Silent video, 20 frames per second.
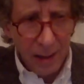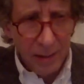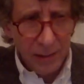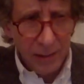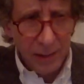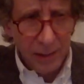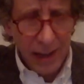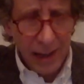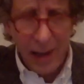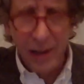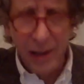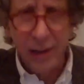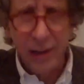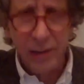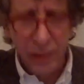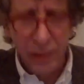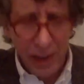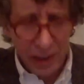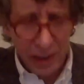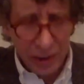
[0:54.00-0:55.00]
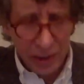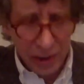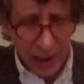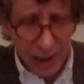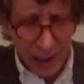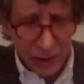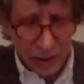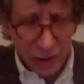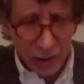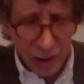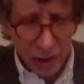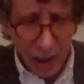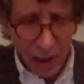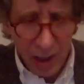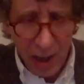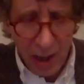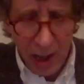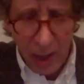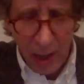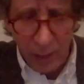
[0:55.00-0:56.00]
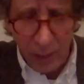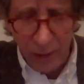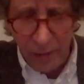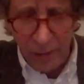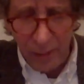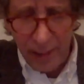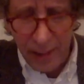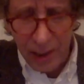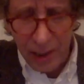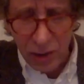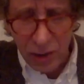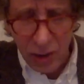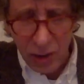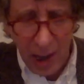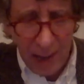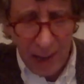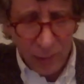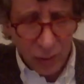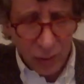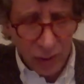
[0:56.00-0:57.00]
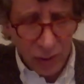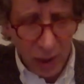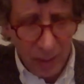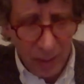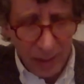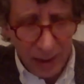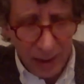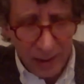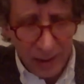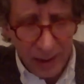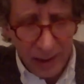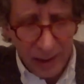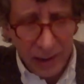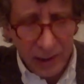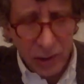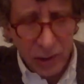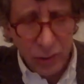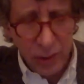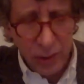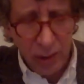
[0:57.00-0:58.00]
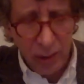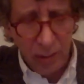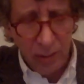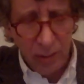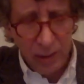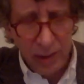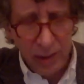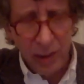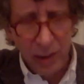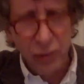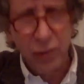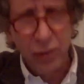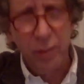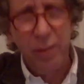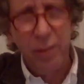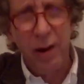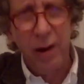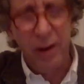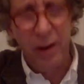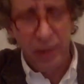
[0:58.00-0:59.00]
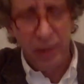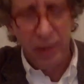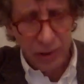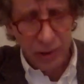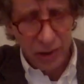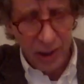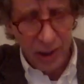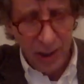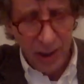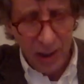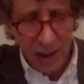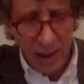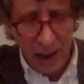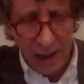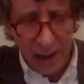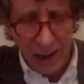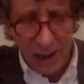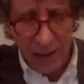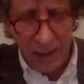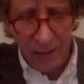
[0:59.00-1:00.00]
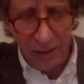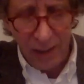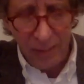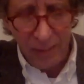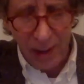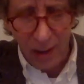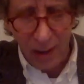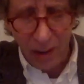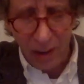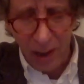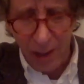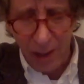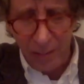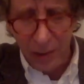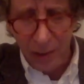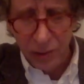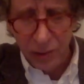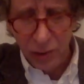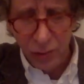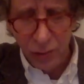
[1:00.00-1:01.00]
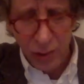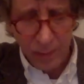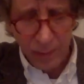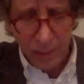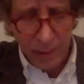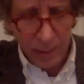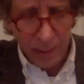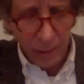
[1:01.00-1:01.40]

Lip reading: Canada, and the United States. And one of our main jobs was helping industrial partners identify better compounds to treat people